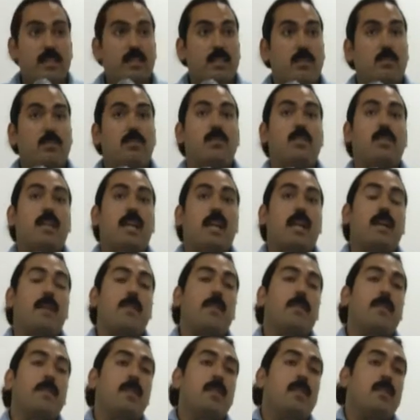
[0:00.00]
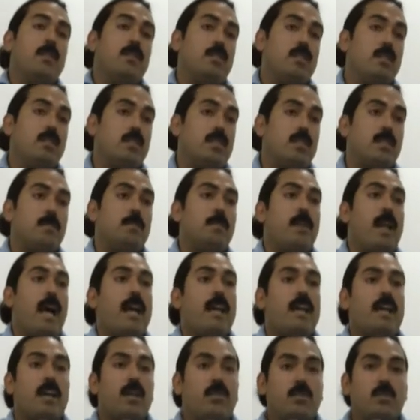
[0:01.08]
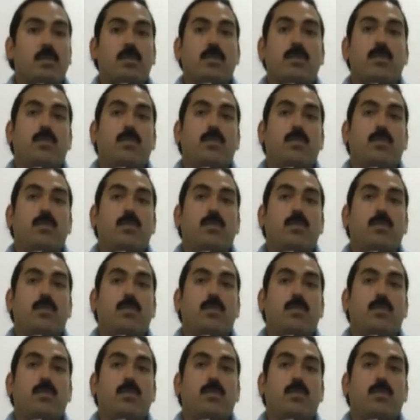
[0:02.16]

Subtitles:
As I was saying, just this blackout,